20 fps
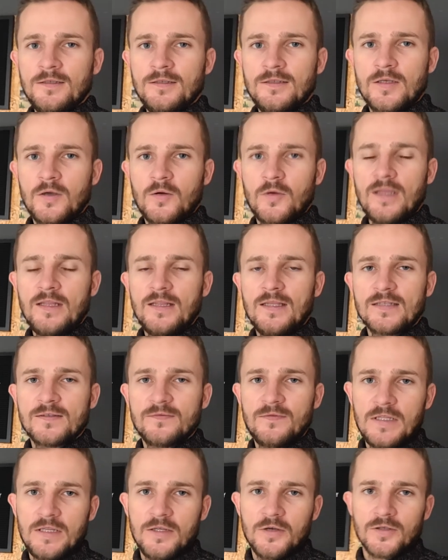So in
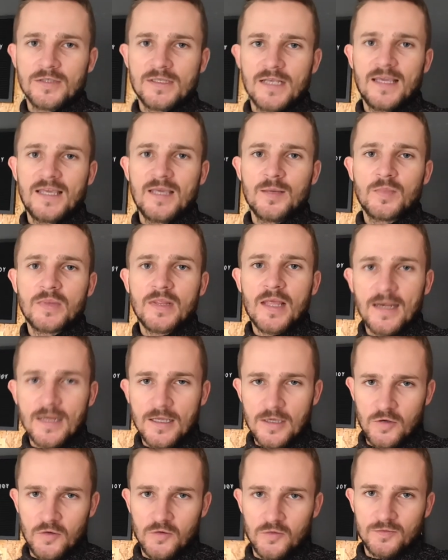these videos, I keep
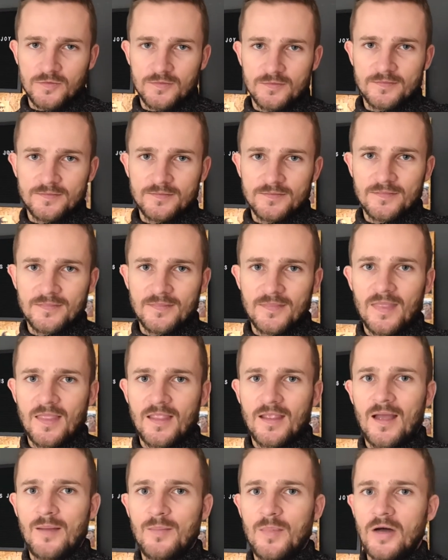telling you
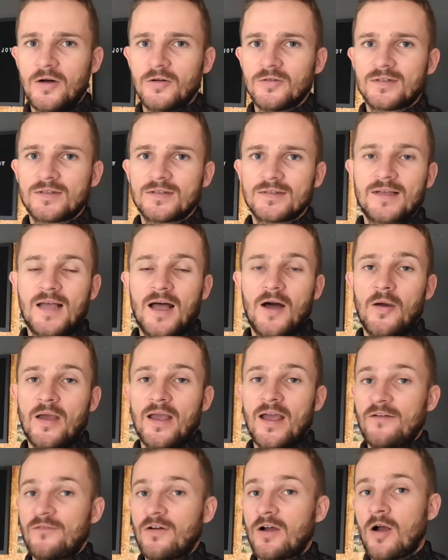about how
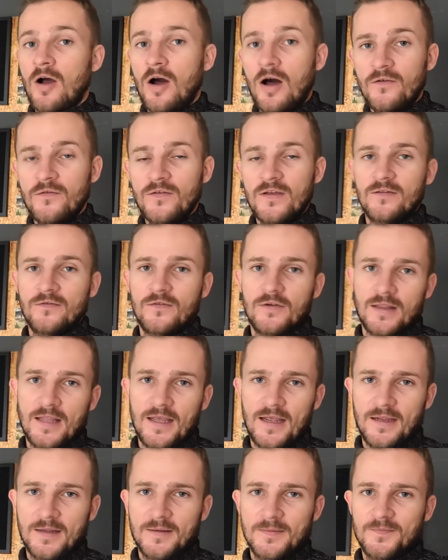I have a coffee every
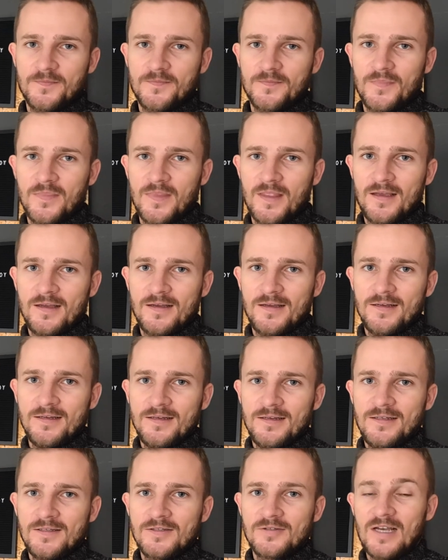day.
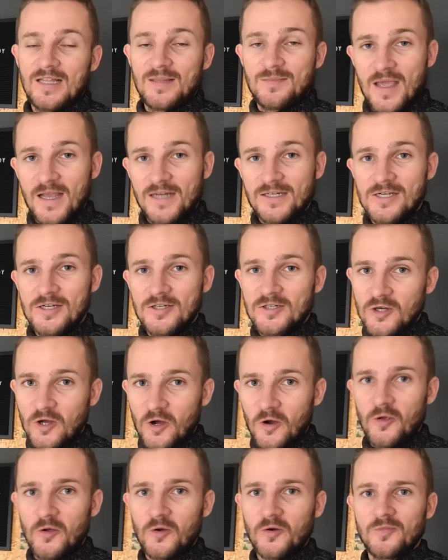So let me actually
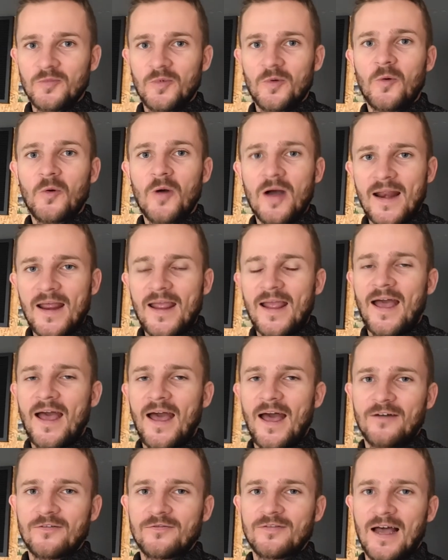show you where I
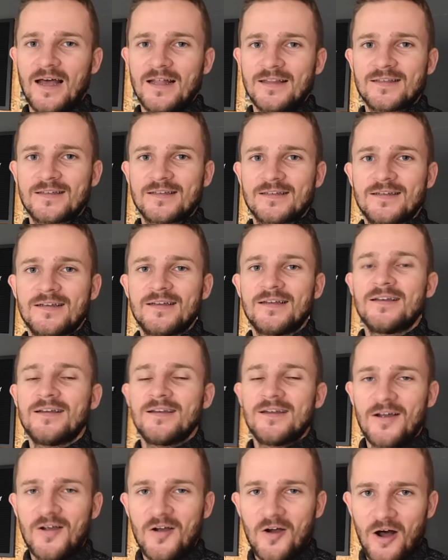have that
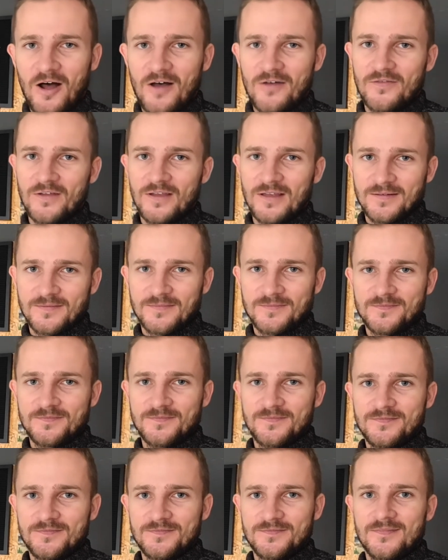coffee
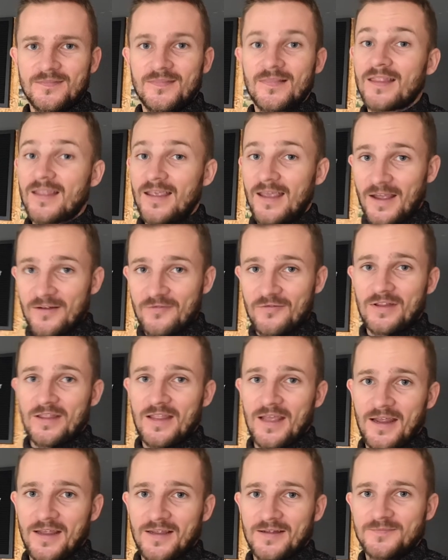every
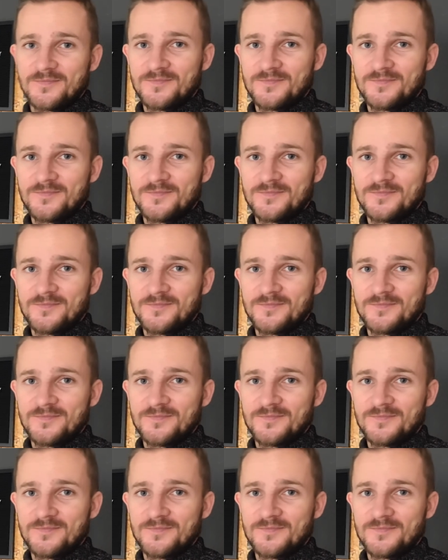day.